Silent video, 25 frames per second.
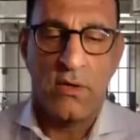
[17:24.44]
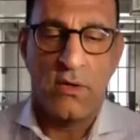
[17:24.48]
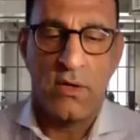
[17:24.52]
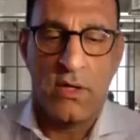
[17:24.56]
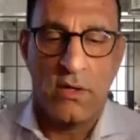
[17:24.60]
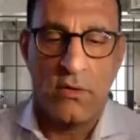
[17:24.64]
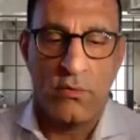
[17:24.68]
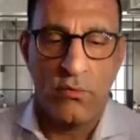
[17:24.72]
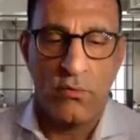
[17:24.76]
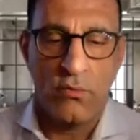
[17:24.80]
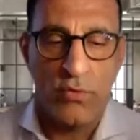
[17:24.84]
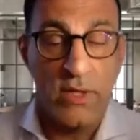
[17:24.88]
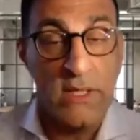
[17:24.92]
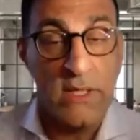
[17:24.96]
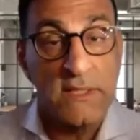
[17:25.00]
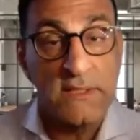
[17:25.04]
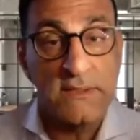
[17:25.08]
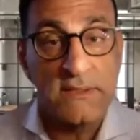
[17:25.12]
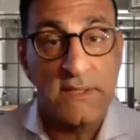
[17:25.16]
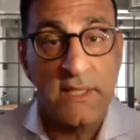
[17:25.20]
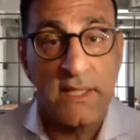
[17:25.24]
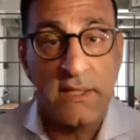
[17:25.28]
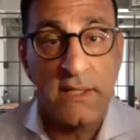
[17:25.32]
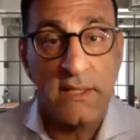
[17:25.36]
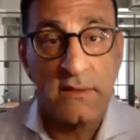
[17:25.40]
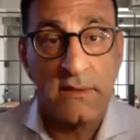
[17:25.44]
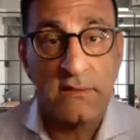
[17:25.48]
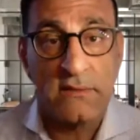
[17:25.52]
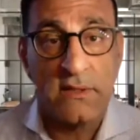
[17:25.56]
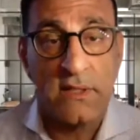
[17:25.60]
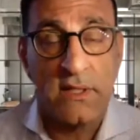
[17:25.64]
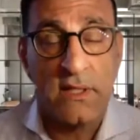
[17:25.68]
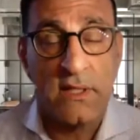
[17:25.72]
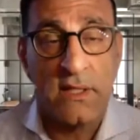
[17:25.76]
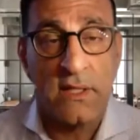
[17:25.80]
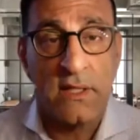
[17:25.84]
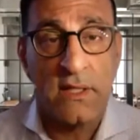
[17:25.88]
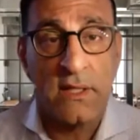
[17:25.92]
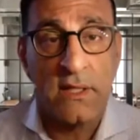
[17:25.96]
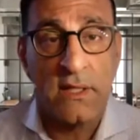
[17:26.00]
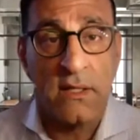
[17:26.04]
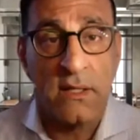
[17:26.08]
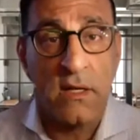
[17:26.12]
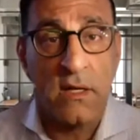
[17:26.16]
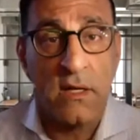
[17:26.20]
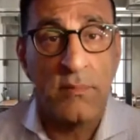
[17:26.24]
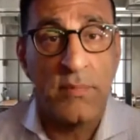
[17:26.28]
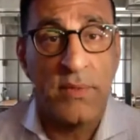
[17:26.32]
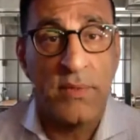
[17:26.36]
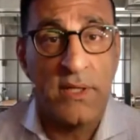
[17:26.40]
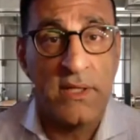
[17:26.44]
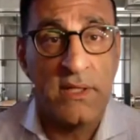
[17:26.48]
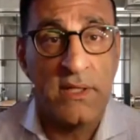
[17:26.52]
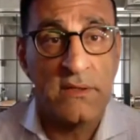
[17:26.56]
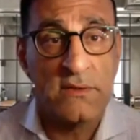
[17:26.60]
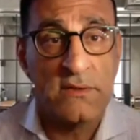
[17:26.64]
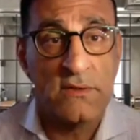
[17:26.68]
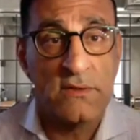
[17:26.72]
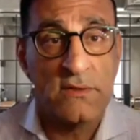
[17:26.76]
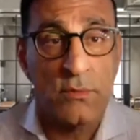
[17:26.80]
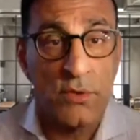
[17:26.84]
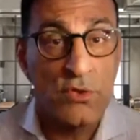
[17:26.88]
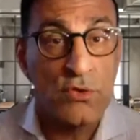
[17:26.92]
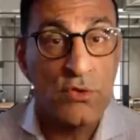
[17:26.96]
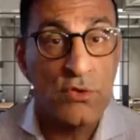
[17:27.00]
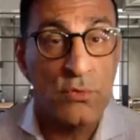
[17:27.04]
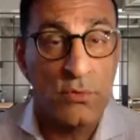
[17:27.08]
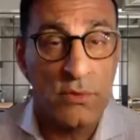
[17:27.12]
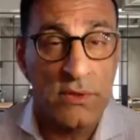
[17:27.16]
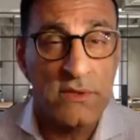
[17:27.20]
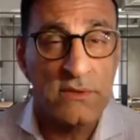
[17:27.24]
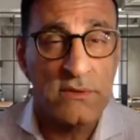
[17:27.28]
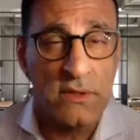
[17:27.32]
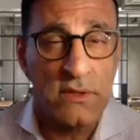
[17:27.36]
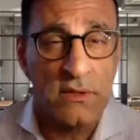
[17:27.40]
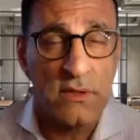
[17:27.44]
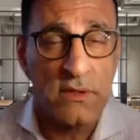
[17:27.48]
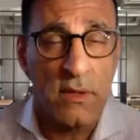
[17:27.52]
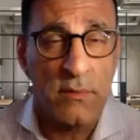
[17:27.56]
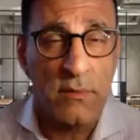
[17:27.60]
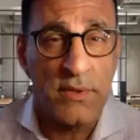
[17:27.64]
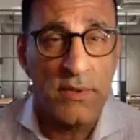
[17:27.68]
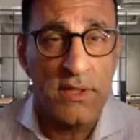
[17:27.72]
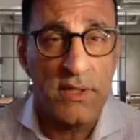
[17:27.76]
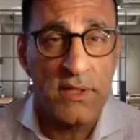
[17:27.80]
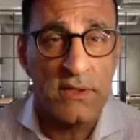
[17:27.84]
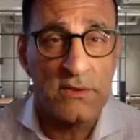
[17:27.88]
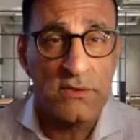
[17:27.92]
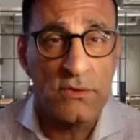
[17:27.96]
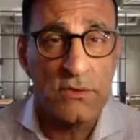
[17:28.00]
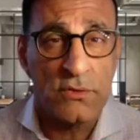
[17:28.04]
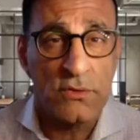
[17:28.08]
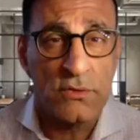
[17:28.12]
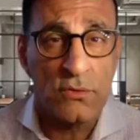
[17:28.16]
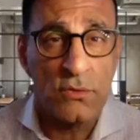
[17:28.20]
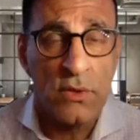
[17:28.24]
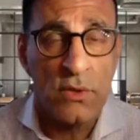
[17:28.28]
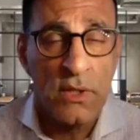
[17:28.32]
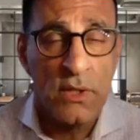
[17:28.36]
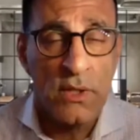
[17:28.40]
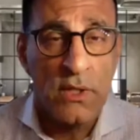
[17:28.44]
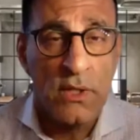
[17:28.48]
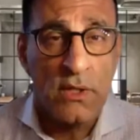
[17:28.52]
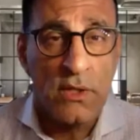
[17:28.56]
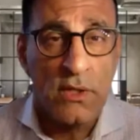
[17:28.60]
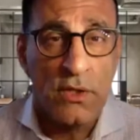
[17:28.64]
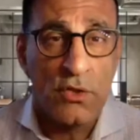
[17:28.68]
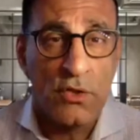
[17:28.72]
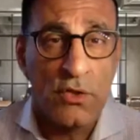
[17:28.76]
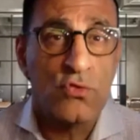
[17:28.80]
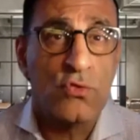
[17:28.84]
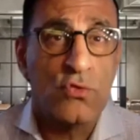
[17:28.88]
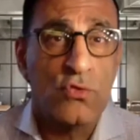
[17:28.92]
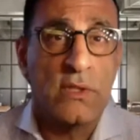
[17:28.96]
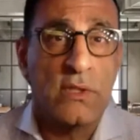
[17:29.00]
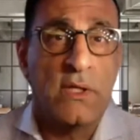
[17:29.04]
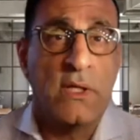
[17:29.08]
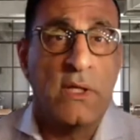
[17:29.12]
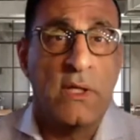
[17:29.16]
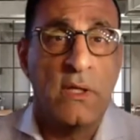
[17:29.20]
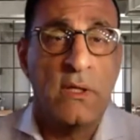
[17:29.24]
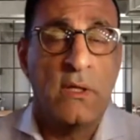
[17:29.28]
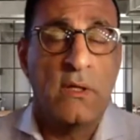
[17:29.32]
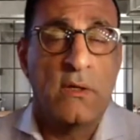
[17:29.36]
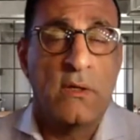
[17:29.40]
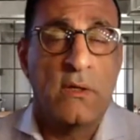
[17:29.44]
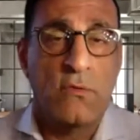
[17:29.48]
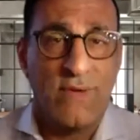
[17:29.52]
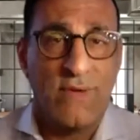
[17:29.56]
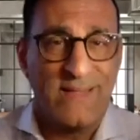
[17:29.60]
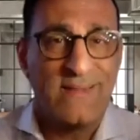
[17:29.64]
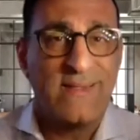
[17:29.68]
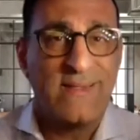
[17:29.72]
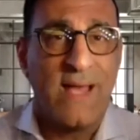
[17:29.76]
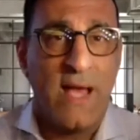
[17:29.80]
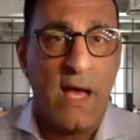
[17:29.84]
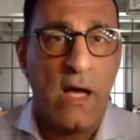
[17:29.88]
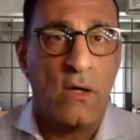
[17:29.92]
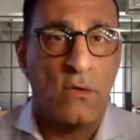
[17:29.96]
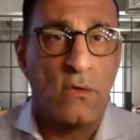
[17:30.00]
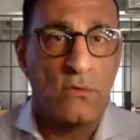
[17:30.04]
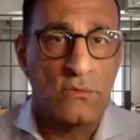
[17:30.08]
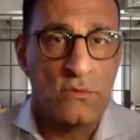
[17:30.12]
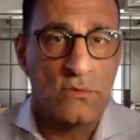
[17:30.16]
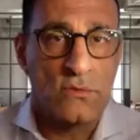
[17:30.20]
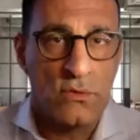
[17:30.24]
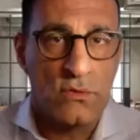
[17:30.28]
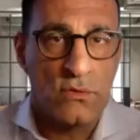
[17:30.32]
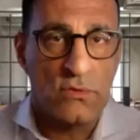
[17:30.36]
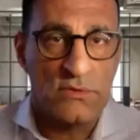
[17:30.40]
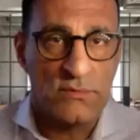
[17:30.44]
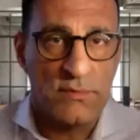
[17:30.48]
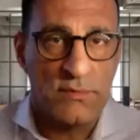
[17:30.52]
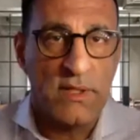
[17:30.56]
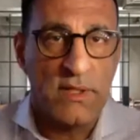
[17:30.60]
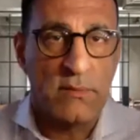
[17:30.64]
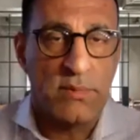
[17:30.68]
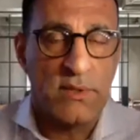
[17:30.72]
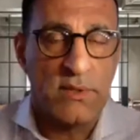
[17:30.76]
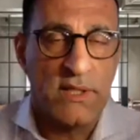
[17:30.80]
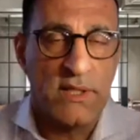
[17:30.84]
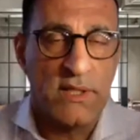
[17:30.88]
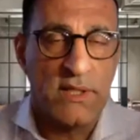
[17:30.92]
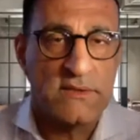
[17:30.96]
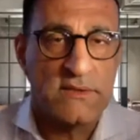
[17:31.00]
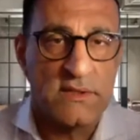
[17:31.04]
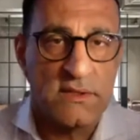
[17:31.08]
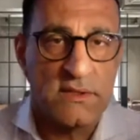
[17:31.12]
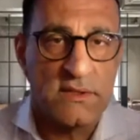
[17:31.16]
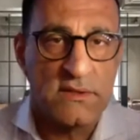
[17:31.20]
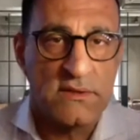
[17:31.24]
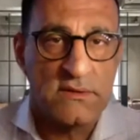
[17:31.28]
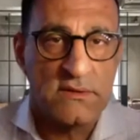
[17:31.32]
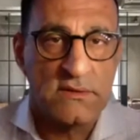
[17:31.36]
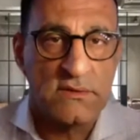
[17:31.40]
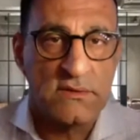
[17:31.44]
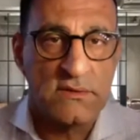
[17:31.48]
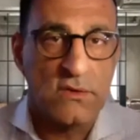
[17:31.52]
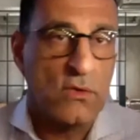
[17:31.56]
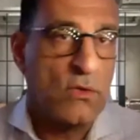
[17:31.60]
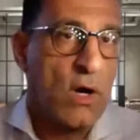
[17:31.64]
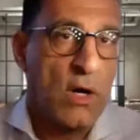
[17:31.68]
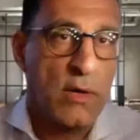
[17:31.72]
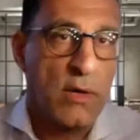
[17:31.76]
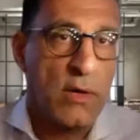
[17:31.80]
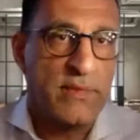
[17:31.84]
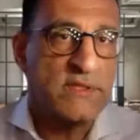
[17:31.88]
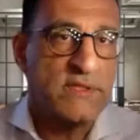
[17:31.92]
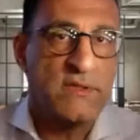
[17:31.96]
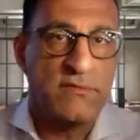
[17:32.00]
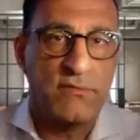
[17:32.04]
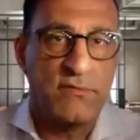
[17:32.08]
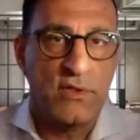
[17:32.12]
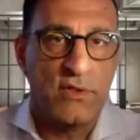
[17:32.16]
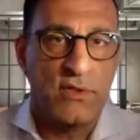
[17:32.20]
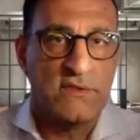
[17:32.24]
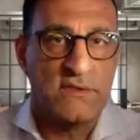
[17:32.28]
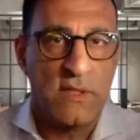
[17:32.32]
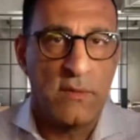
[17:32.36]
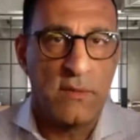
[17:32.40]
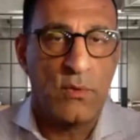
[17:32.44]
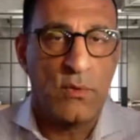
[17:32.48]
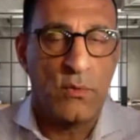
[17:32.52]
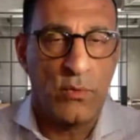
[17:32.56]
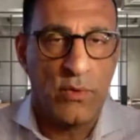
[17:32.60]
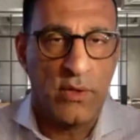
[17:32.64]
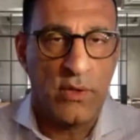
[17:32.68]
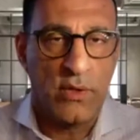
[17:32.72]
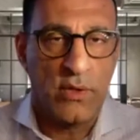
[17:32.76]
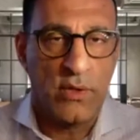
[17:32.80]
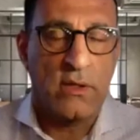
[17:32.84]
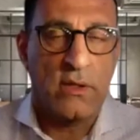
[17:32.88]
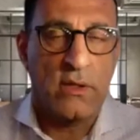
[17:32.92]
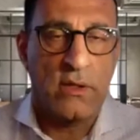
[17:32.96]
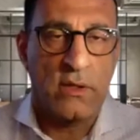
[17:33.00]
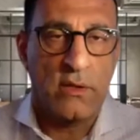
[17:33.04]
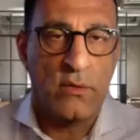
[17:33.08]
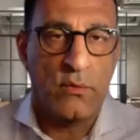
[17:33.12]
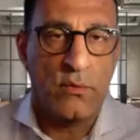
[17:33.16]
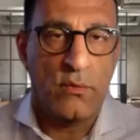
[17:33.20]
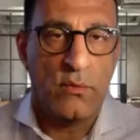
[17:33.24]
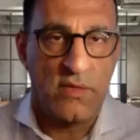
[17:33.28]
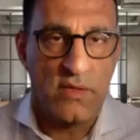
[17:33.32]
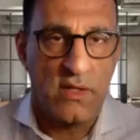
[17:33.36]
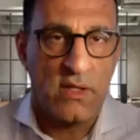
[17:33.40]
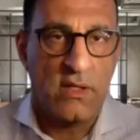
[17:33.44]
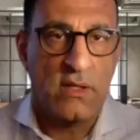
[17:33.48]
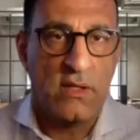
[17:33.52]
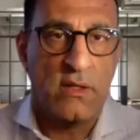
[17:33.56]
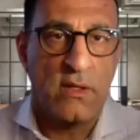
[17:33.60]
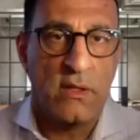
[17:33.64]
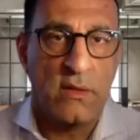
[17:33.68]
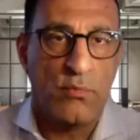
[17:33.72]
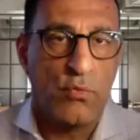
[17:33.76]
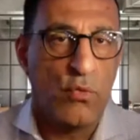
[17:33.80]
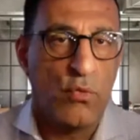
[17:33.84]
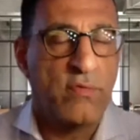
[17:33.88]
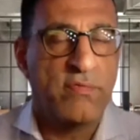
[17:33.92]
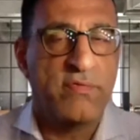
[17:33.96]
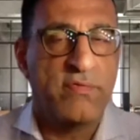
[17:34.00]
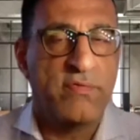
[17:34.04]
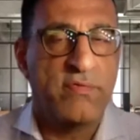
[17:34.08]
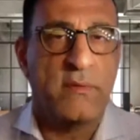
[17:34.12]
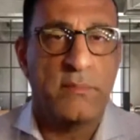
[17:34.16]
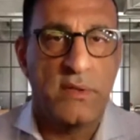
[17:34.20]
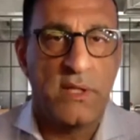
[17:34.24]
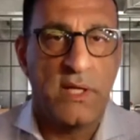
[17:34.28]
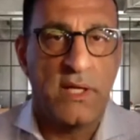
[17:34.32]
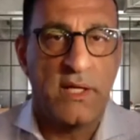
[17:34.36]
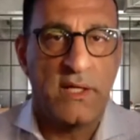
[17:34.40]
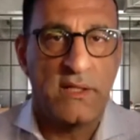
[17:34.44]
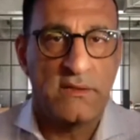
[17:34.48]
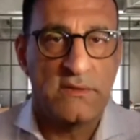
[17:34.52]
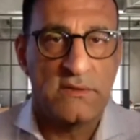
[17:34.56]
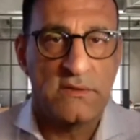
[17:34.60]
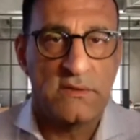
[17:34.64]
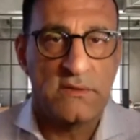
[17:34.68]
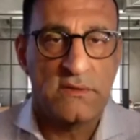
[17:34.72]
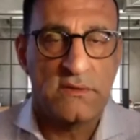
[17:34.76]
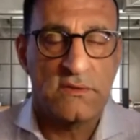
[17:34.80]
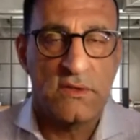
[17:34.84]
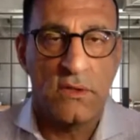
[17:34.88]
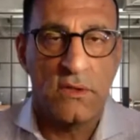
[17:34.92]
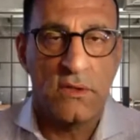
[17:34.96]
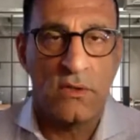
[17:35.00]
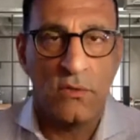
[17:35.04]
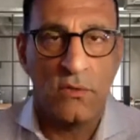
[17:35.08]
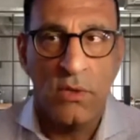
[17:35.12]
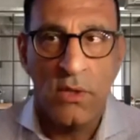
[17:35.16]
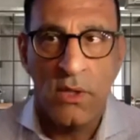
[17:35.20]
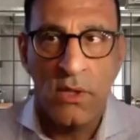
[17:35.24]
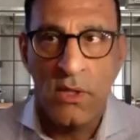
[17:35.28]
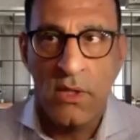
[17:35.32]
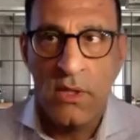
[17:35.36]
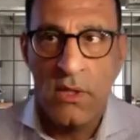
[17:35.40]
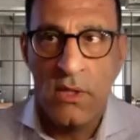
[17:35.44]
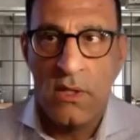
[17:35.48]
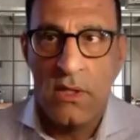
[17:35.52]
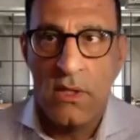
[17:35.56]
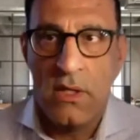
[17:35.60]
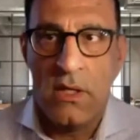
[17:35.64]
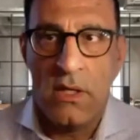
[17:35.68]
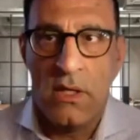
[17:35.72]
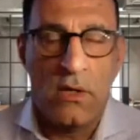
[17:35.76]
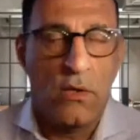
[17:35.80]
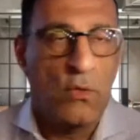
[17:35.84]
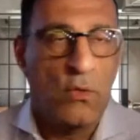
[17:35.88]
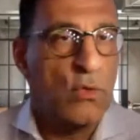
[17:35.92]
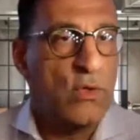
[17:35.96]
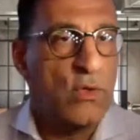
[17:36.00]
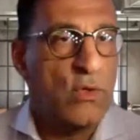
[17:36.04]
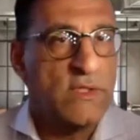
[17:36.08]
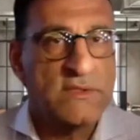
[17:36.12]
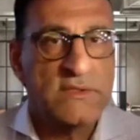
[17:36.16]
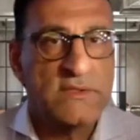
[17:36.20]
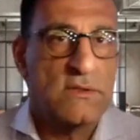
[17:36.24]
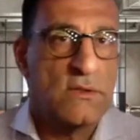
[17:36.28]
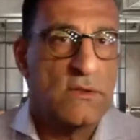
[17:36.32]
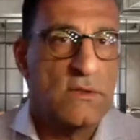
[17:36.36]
real estate companies, commercial real estate companies, who usually rent out those big places. So RBC, for example, we're within a Brookfield place. So whose